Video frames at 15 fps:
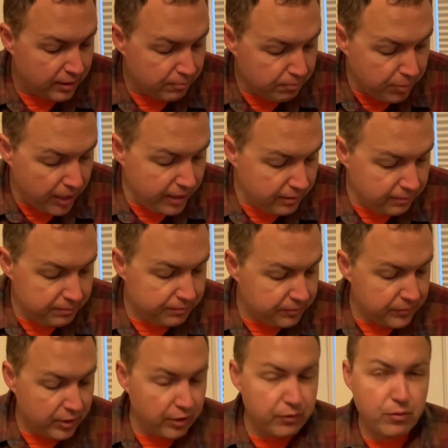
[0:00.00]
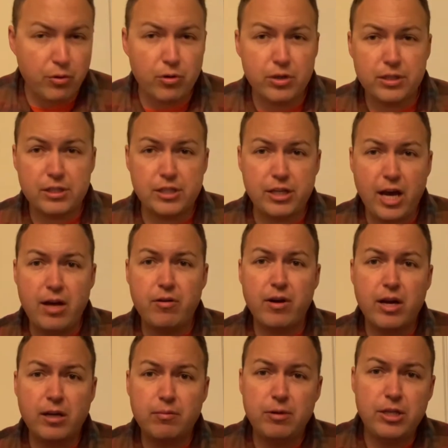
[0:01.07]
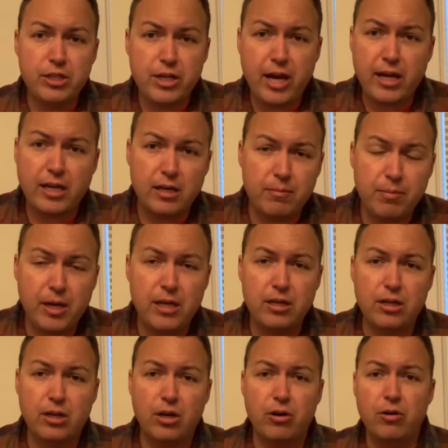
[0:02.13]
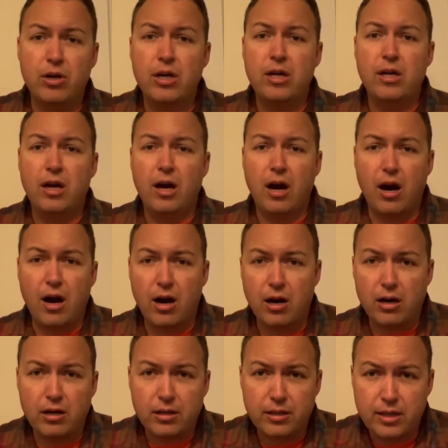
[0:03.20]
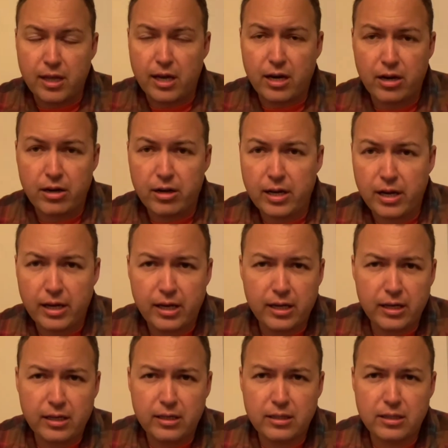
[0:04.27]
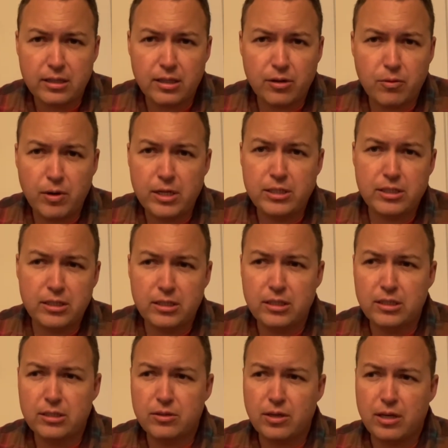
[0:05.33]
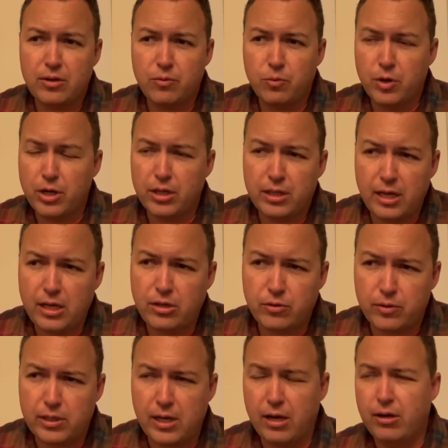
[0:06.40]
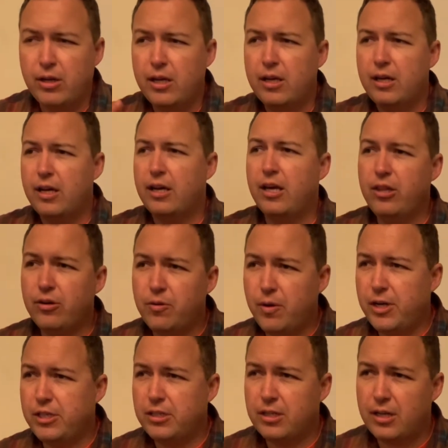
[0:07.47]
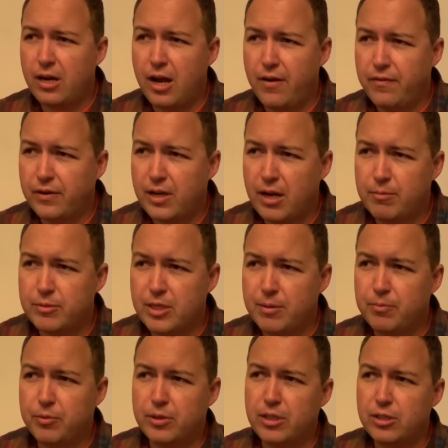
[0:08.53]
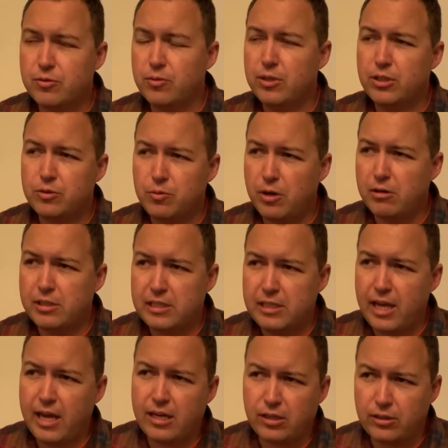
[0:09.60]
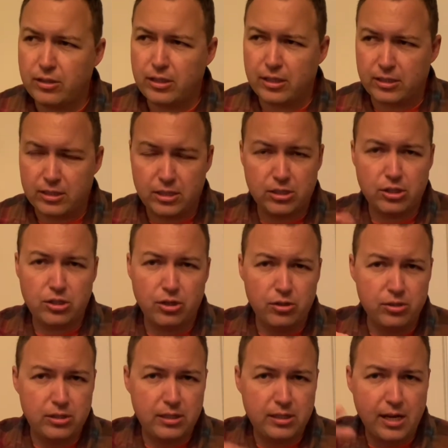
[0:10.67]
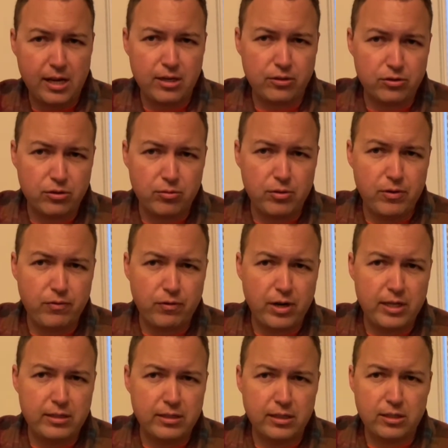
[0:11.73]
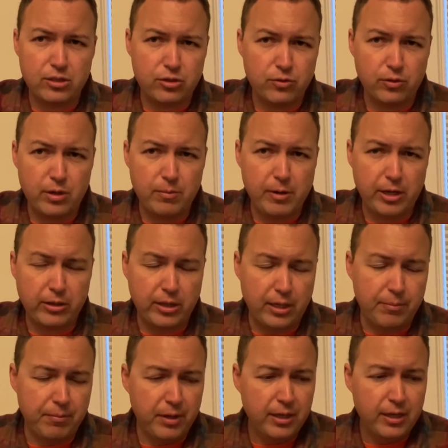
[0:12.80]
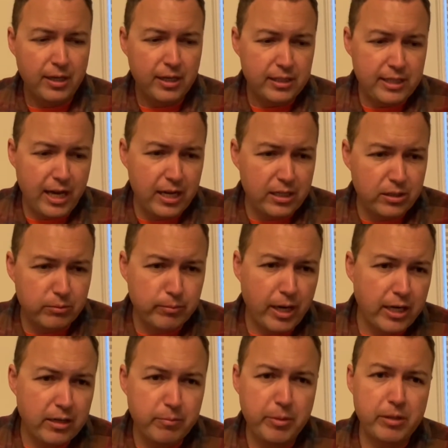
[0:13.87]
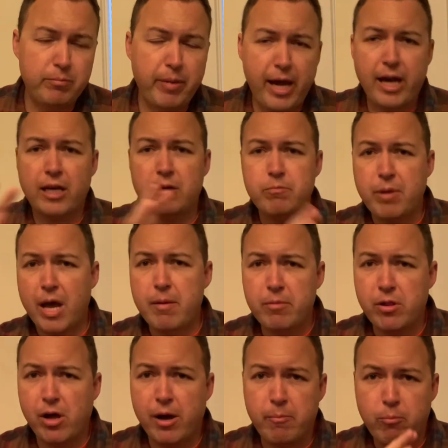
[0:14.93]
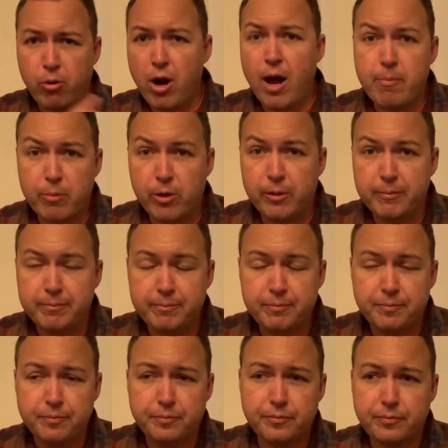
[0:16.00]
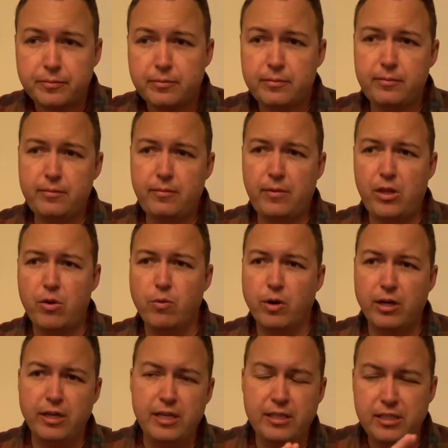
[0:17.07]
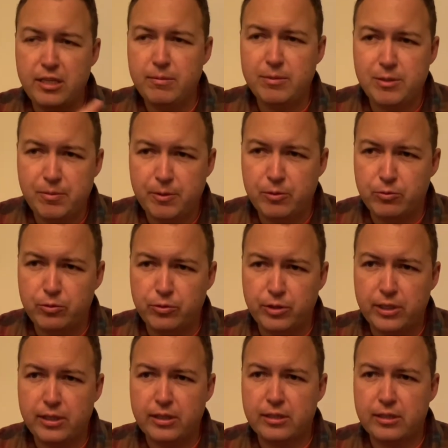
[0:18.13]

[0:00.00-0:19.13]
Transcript: But of course, Shadrach, Meshach, and Abednego are there. And the question is, and what are they doing? Now, another question that often comes up with this one is, where is Daniel in this? Because it turns to Daniel's three friends and it's a story about them. Daniel might have been back in Babylon proper, where he seems to be ruling.